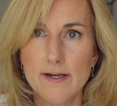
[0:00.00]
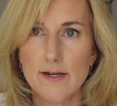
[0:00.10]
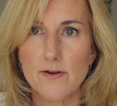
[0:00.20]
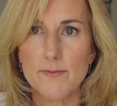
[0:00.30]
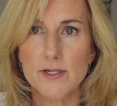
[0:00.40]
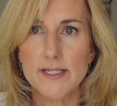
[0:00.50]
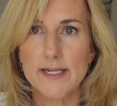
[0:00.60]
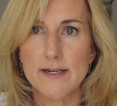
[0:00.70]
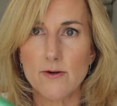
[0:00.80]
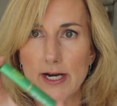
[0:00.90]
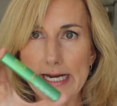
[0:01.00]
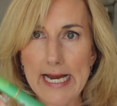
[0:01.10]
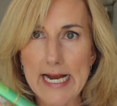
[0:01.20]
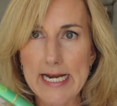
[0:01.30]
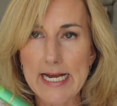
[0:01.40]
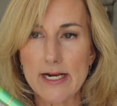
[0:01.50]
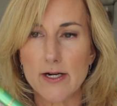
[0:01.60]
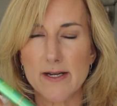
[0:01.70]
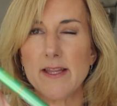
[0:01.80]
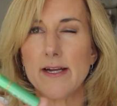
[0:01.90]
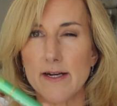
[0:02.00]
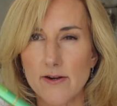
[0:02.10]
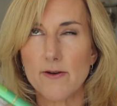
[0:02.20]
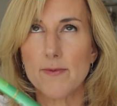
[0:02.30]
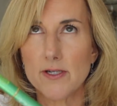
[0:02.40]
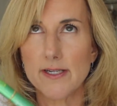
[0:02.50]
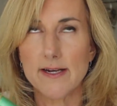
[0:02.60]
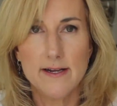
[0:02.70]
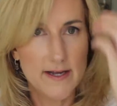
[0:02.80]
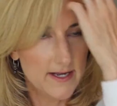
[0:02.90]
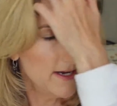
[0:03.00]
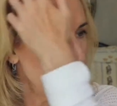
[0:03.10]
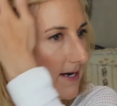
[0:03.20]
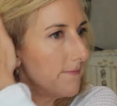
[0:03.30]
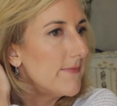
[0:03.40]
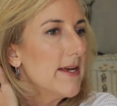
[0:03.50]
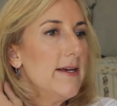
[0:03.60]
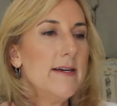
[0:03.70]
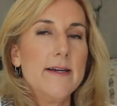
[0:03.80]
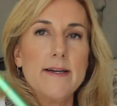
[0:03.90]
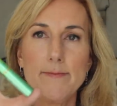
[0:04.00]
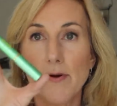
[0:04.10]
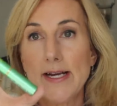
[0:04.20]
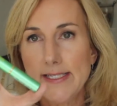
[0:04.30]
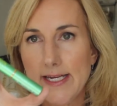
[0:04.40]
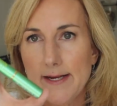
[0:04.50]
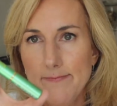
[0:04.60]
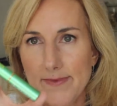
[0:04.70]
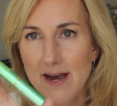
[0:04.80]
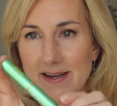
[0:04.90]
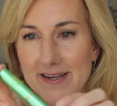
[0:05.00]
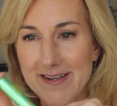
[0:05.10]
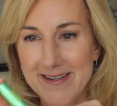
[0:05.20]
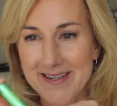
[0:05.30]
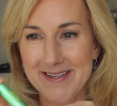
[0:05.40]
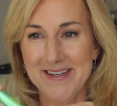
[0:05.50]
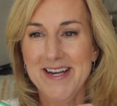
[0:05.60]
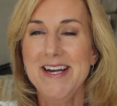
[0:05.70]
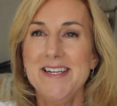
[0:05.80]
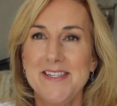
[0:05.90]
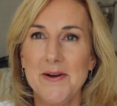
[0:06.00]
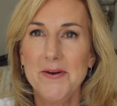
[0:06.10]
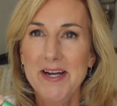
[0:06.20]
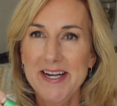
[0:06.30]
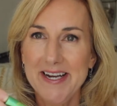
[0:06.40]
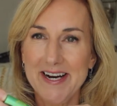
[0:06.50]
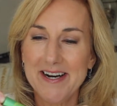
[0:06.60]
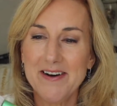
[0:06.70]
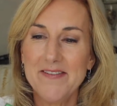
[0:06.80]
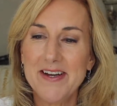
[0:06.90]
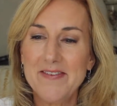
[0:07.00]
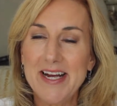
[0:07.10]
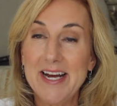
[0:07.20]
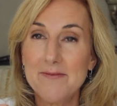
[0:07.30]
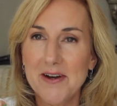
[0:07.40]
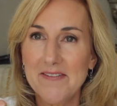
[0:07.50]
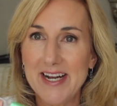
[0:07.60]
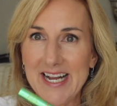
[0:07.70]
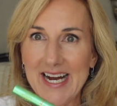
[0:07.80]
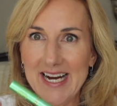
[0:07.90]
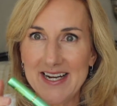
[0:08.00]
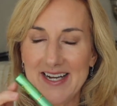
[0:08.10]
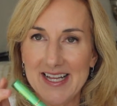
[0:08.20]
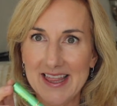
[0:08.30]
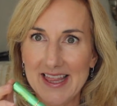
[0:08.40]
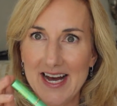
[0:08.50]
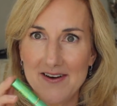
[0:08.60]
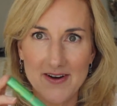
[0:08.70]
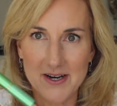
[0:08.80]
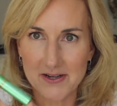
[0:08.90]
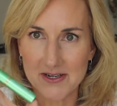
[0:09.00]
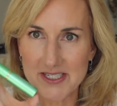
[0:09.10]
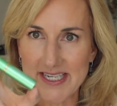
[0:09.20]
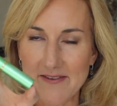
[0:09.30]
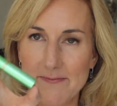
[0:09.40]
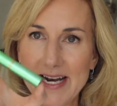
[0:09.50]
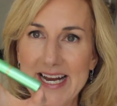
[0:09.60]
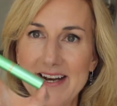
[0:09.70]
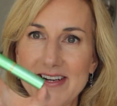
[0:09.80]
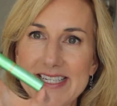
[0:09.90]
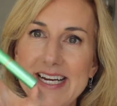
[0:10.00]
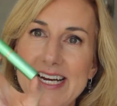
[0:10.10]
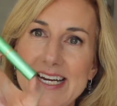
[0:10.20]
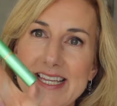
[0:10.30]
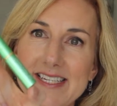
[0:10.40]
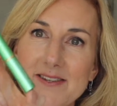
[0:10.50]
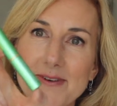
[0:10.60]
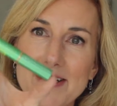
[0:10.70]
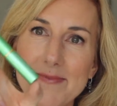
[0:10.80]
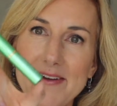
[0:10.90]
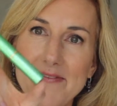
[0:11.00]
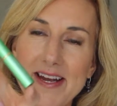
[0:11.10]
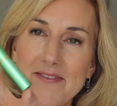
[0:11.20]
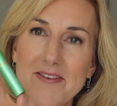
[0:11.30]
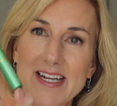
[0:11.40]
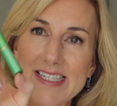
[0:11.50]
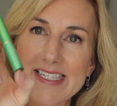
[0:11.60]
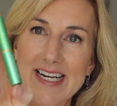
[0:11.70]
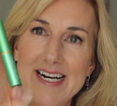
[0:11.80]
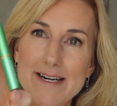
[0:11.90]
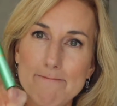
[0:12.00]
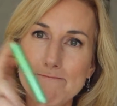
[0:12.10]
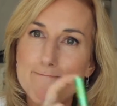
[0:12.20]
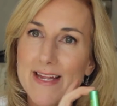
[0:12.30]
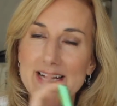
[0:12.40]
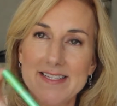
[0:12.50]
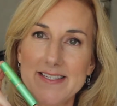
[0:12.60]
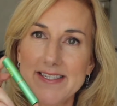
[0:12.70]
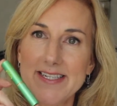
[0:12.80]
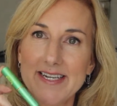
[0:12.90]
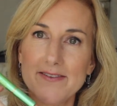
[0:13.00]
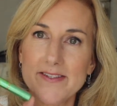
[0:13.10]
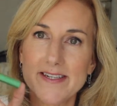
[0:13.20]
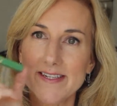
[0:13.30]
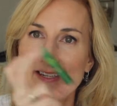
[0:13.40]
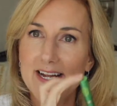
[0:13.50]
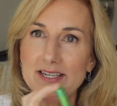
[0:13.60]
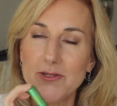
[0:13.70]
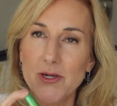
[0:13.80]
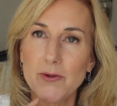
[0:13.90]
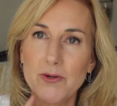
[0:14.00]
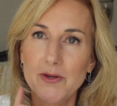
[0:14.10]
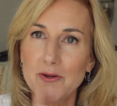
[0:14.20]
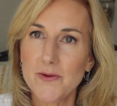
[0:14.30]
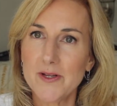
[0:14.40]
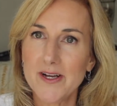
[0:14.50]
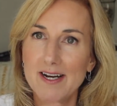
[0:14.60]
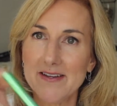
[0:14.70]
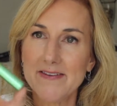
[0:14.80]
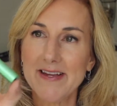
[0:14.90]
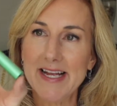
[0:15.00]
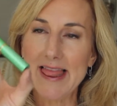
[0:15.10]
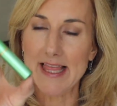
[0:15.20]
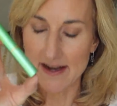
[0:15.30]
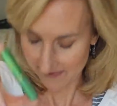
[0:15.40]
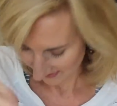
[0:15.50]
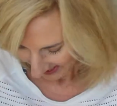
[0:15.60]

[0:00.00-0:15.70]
100% organic, 100% side, pricey. So, if I had more money, I love all her stuff. But anyways, this is one of my favorites. It's just, it gives a nice go-to gloss, love.